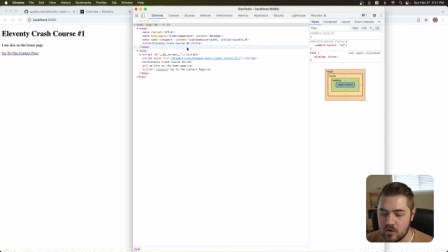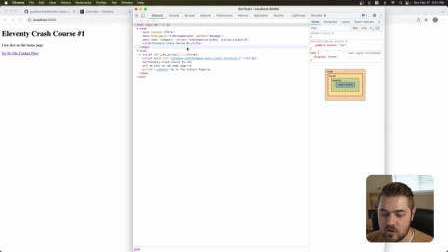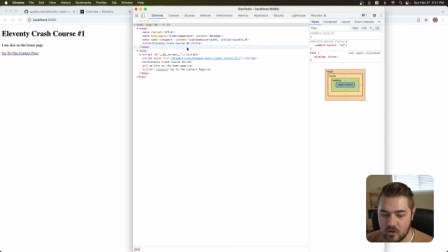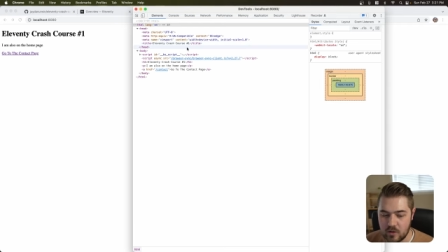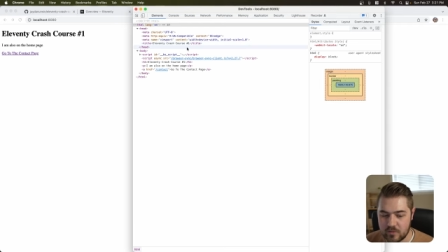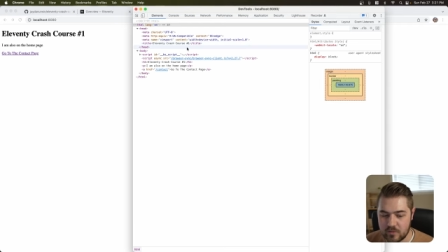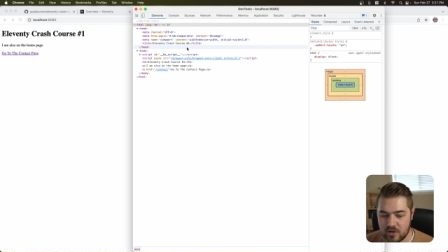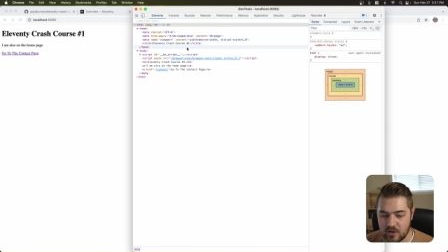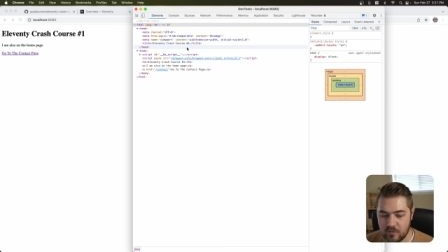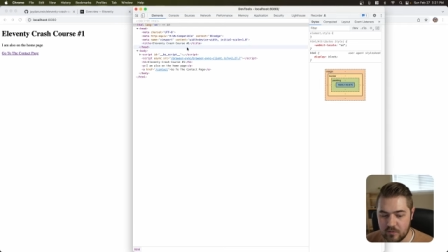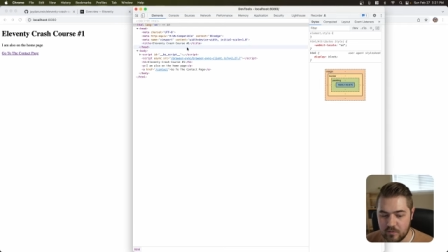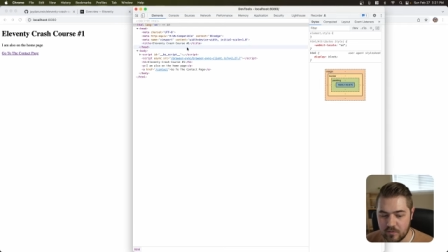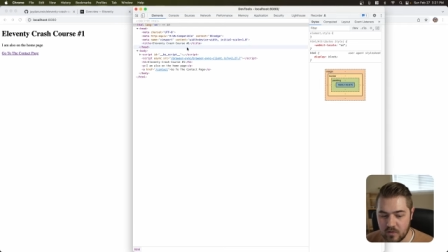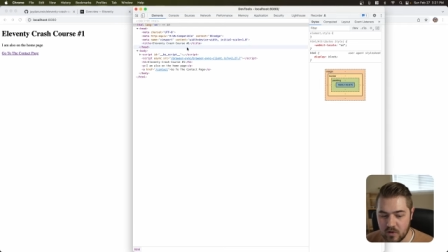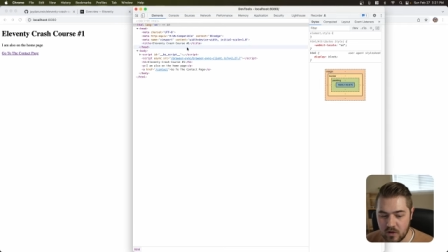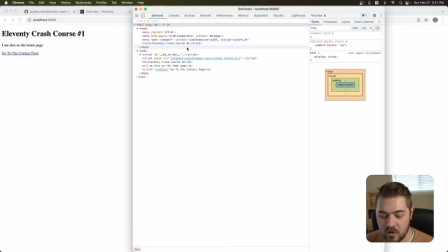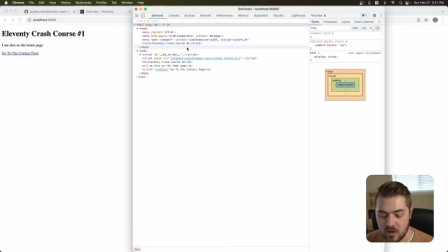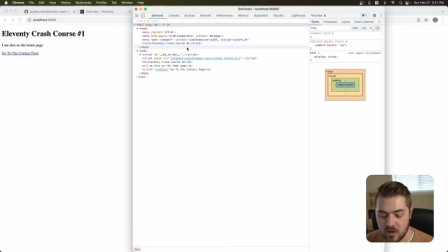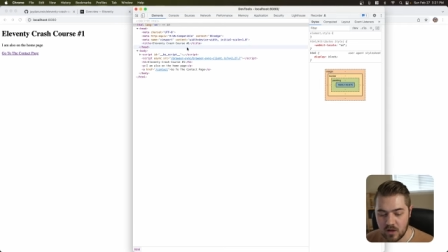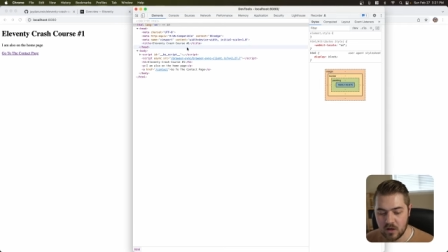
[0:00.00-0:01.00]
description.
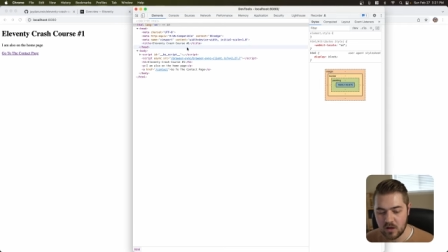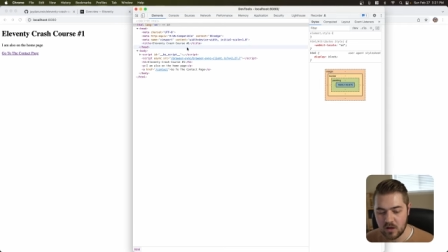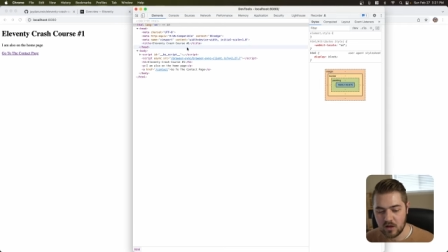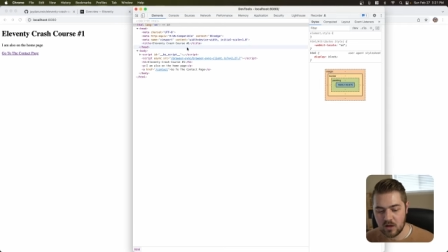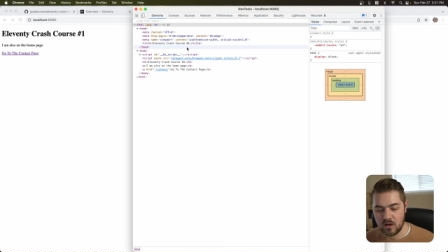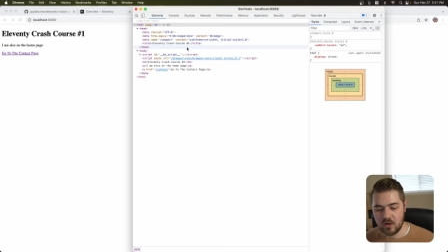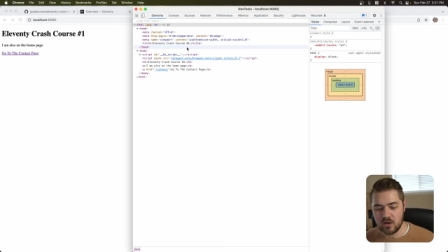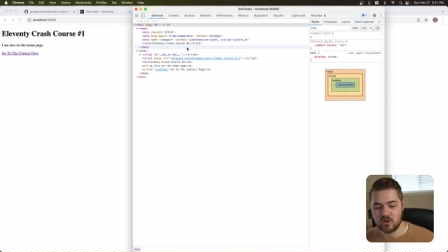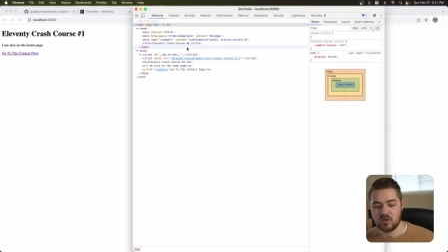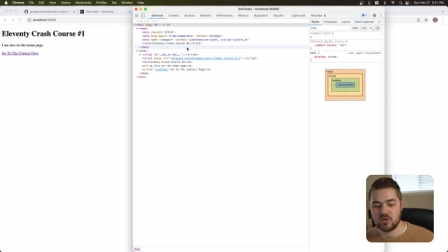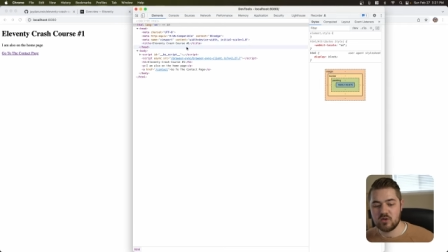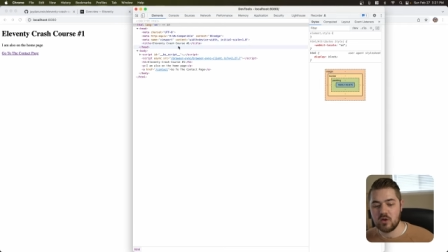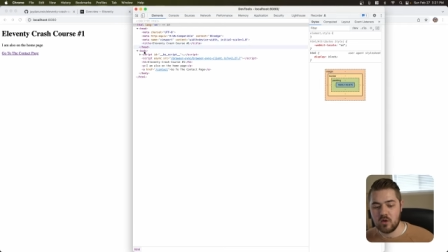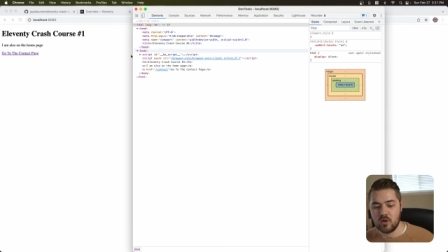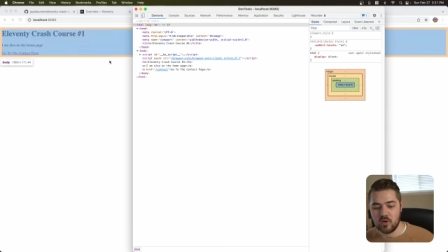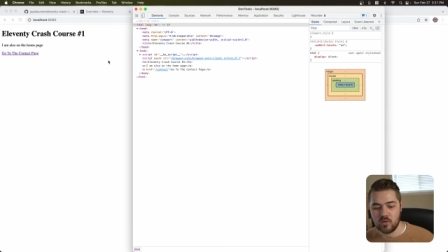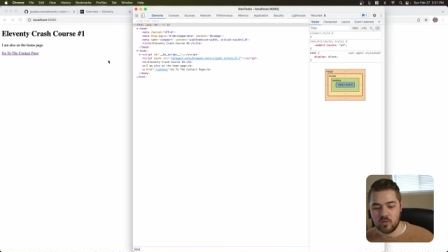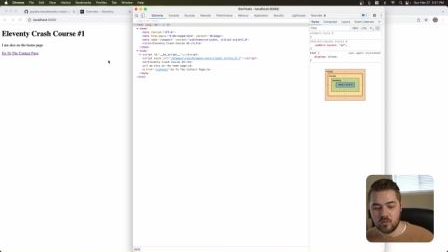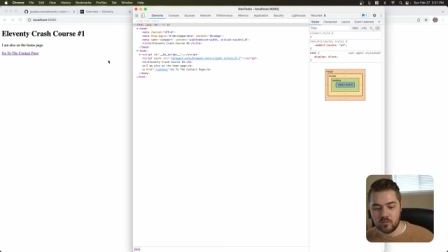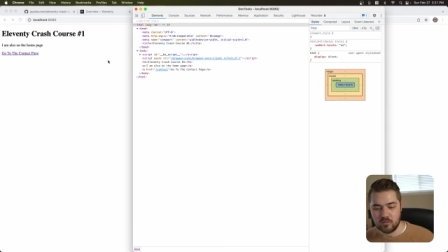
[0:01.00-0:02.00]

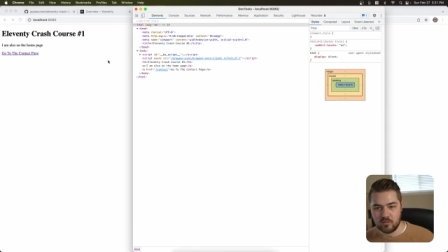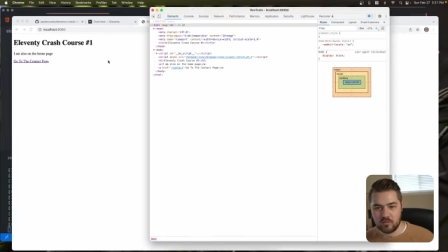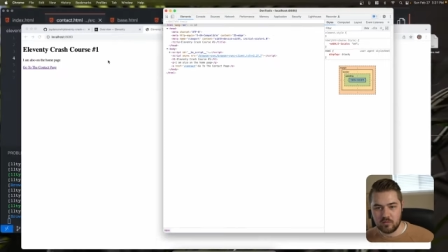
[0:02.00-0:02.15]
So